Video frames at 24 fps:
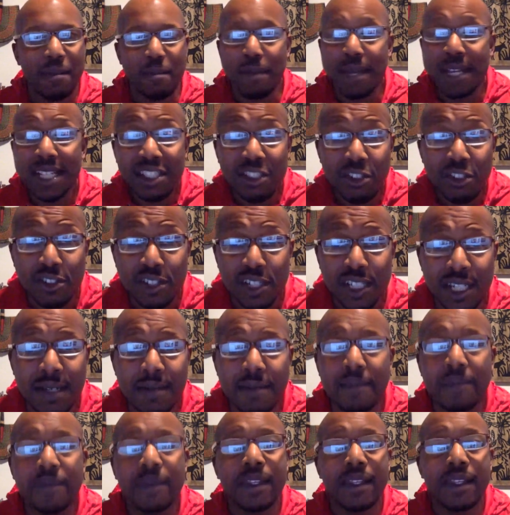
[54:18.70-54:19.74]

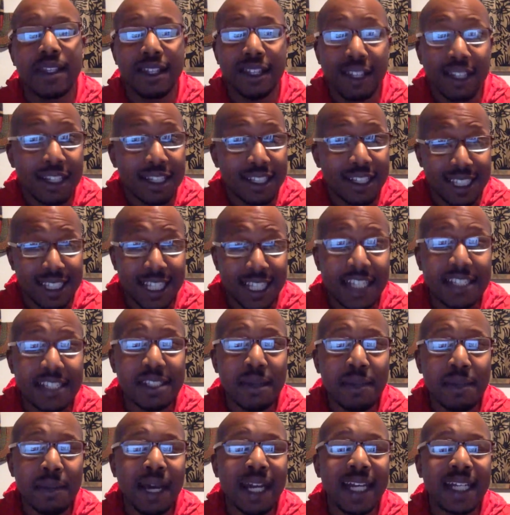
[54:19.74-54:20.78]
Mentorship, see,
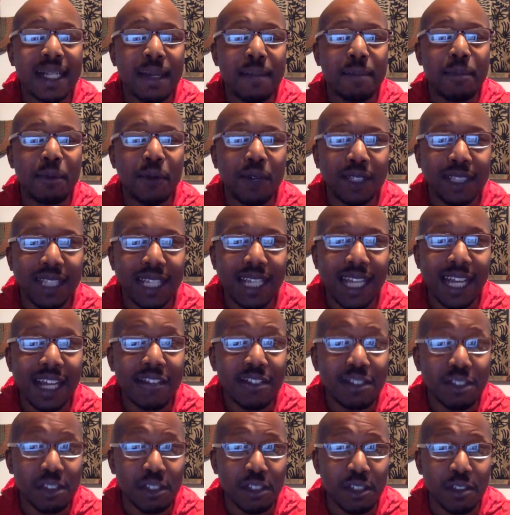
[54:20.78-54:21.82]
somebody can point that out
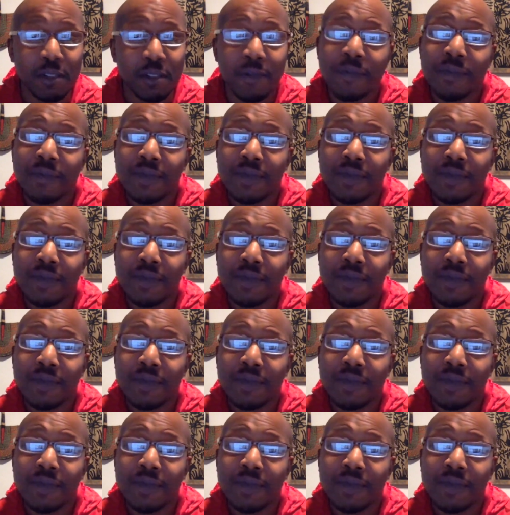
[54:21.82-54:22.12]
to you,